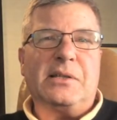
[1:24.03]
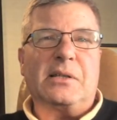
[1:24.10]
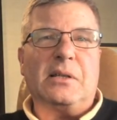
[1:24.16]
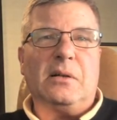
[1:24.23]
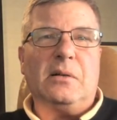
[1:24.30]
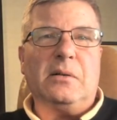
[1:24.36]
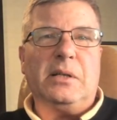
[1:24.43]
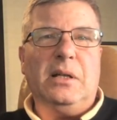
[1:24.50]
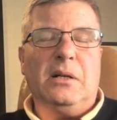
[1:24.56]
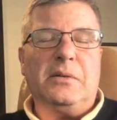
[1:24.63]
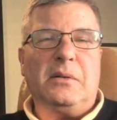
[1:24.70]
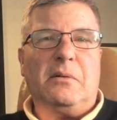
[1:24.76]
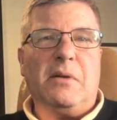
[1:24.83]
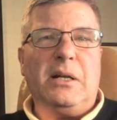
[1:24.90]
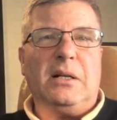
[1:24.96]
So
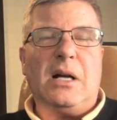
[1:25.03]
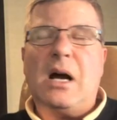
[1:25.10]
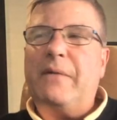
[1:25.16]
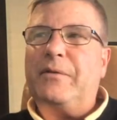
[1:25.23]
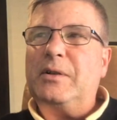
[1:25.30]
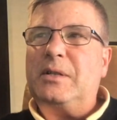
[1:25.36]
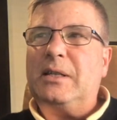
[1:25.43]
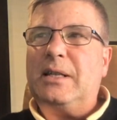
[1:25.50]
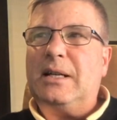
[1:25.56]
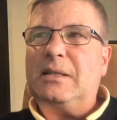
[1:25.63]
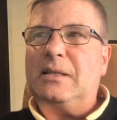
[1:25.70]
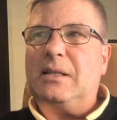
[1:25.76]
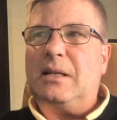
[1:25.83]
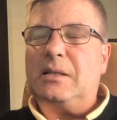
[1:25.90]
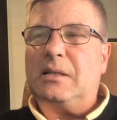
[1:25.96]
it's a great conference in that
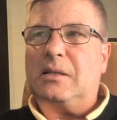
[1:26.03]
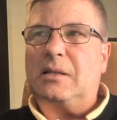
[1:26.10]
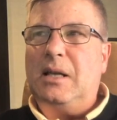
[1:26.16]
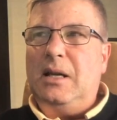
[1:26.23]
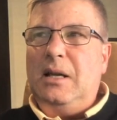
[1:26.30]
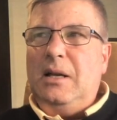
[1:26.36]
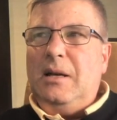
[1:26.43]
sense.